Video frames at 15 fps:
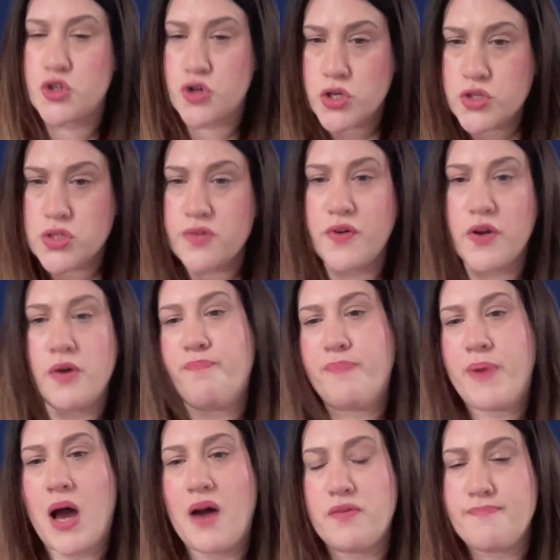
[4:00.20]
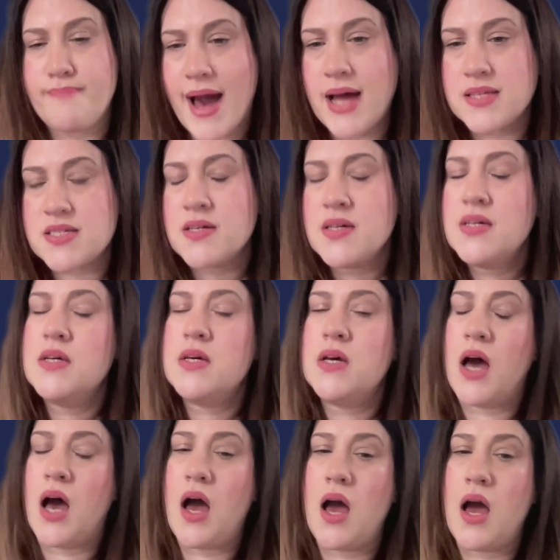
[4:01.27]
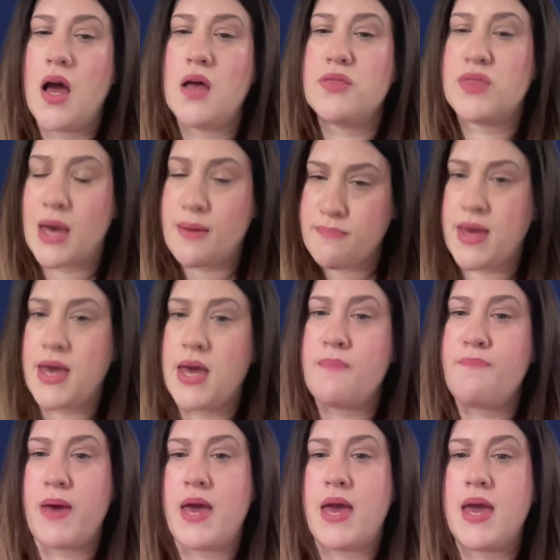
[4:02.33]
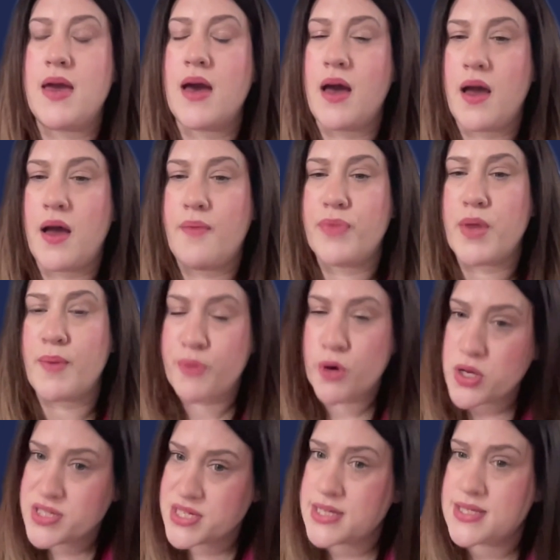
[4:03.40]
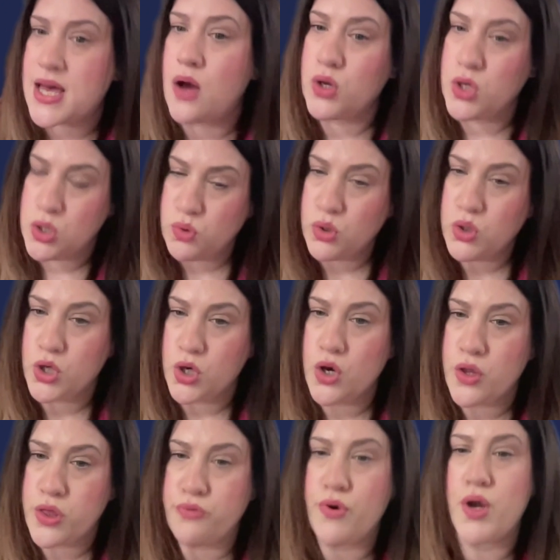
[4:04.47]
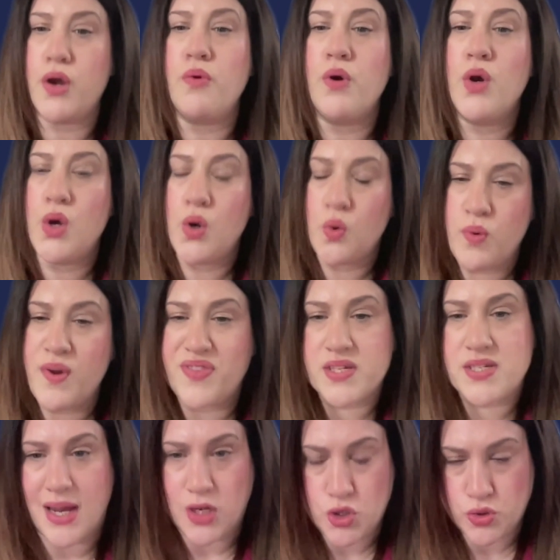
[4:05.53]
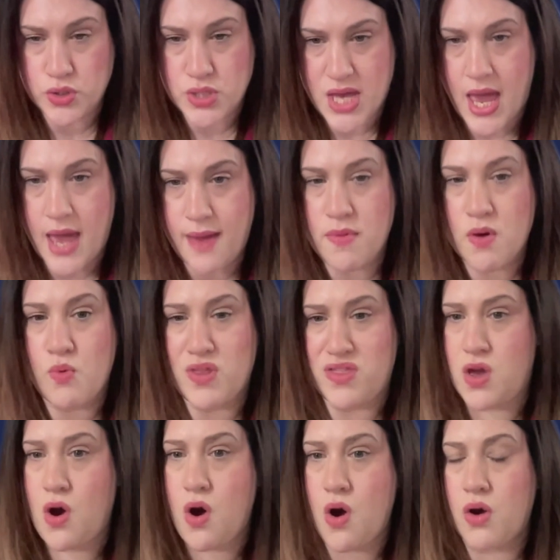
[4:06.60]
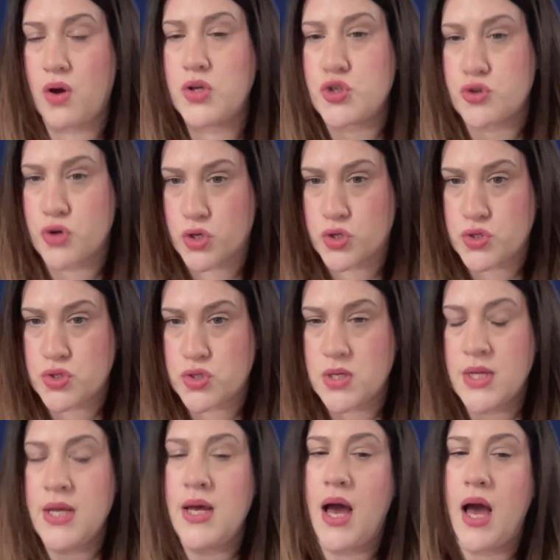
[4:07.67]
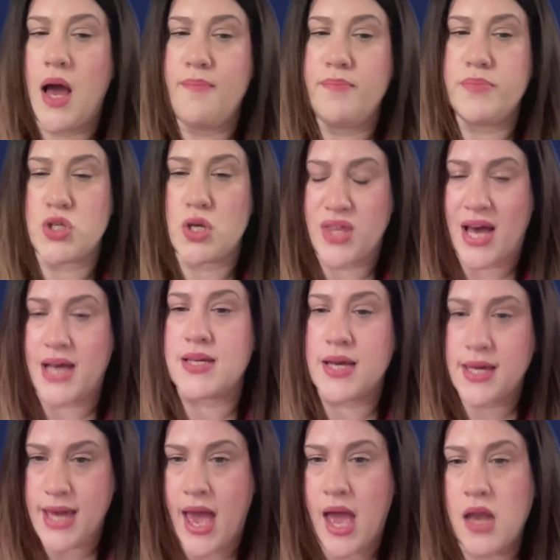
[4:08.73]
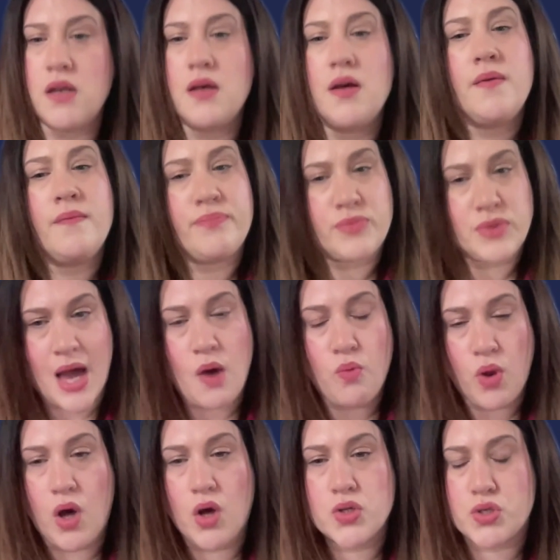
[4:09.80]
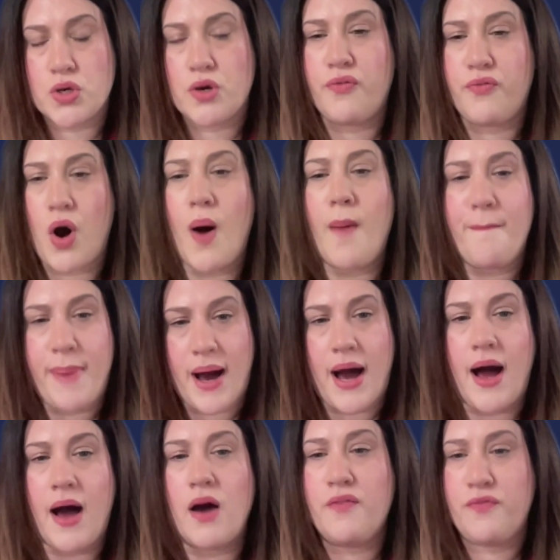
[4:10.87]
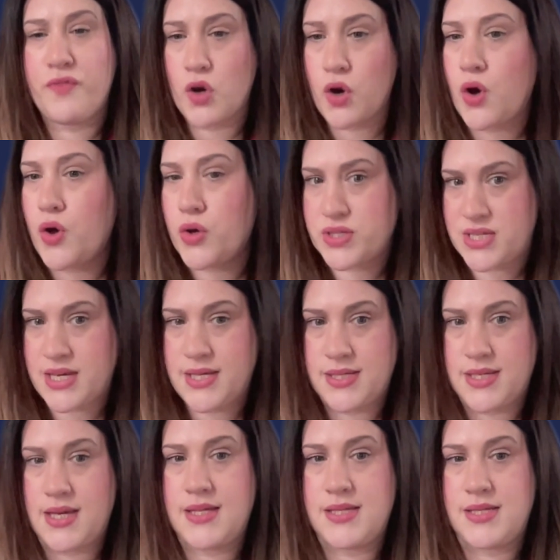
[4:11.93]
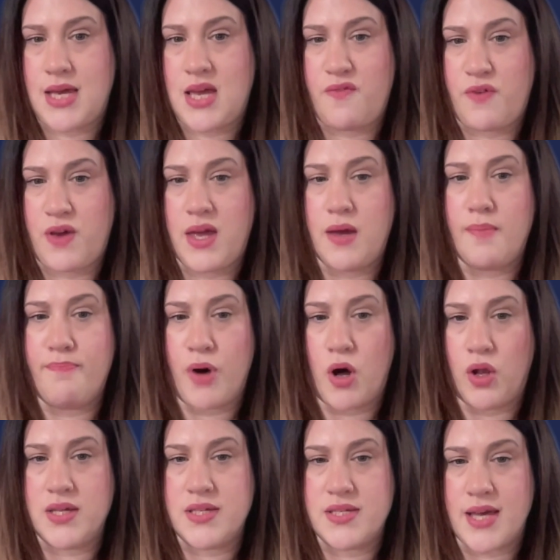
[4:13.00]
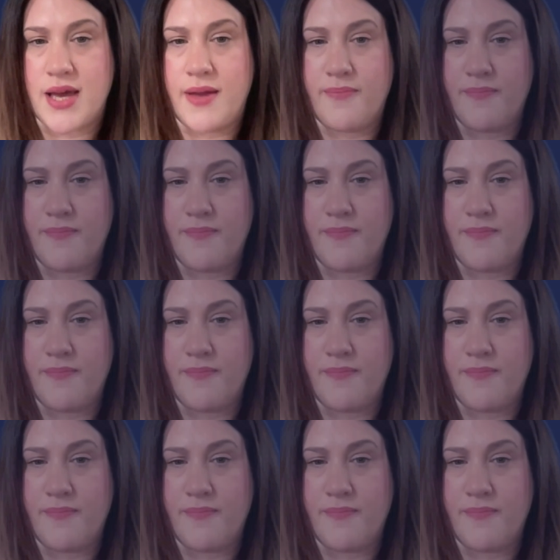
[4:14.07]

trust, if you're part of a MAT, there may be a process that you will go through with the central team, with your trust. So that, again, that will also form part of your CCTV policy.